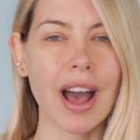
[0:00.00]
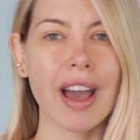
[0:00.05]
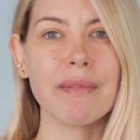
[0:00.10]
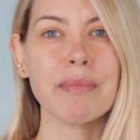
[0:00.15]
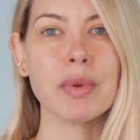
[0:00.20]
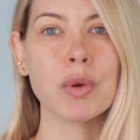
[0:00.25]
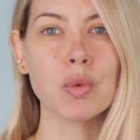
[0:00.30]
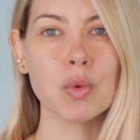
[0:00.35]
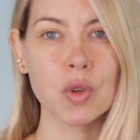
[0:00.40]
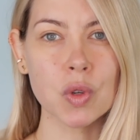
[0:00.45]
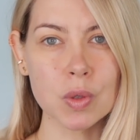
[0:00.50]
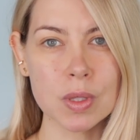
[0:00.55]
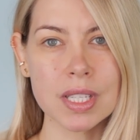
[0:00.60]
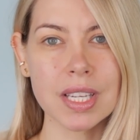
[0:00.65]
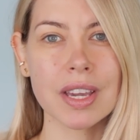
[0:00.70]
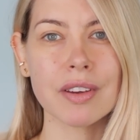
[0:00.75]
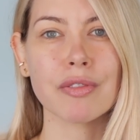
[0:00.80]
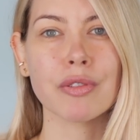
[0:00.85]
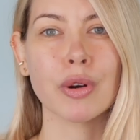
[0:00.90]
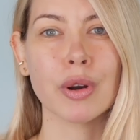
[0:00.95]
I've been
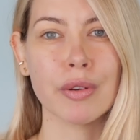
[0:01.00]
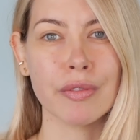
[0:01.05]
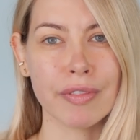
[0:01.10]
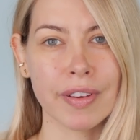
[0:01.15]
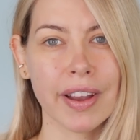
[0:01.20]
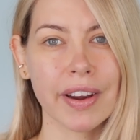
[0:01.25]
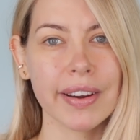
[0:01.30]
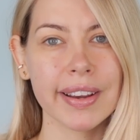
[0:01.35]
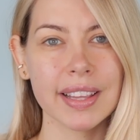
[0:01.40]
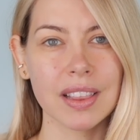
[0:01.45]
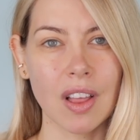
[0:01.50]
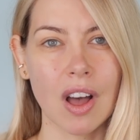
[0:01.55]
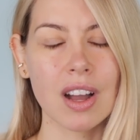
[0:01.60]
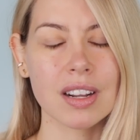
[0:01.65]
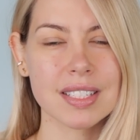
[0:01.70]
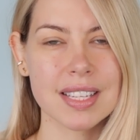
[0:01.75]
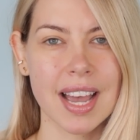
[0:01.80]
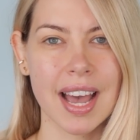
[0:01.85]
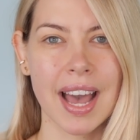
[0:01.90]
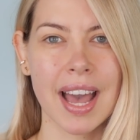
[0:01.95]
using it for a very
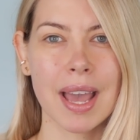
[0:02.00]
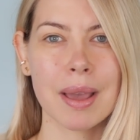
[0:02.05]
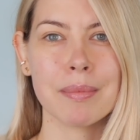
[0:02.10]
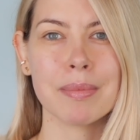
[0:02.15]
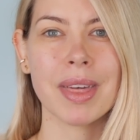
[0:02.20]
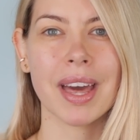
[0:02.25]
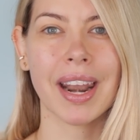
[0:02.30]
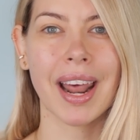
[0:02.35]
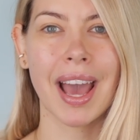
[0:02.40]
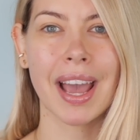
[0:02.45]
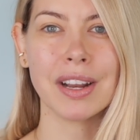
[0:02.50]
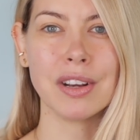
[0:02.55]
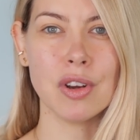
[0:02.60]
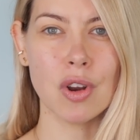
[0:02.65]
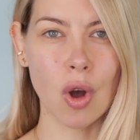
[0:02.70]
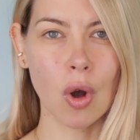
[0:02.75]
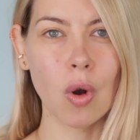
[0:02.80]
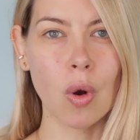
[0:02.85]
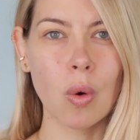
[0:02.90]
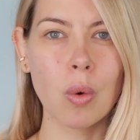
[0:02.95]
long time that I
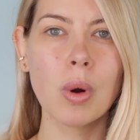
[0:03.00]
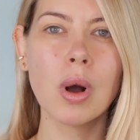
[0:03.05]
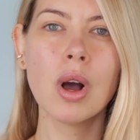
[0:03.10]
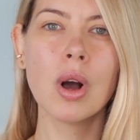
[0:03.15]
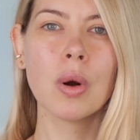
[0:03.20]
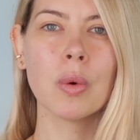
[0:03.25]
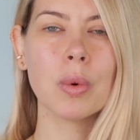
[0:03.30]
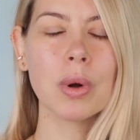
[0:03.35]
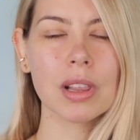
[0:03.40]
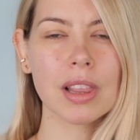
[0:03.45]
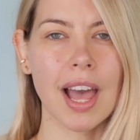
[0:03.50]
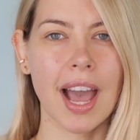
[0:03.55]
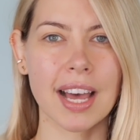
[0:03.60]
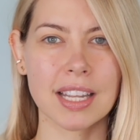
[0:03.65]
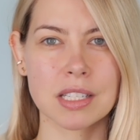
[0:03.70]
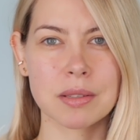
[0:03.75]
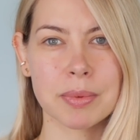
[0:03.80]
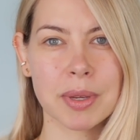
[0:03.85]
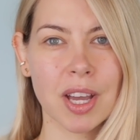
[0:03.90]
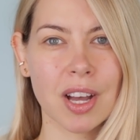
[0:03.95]
know will
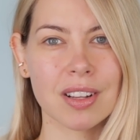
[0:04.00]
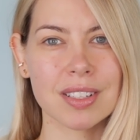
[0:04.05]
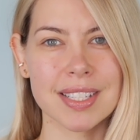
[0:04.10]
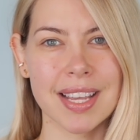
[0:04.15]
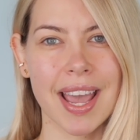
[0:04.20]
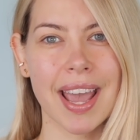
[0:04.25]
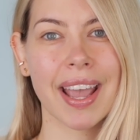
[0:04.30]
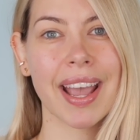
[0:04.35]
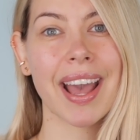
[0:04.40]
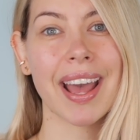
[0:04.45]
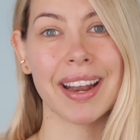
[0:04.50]
last me all day.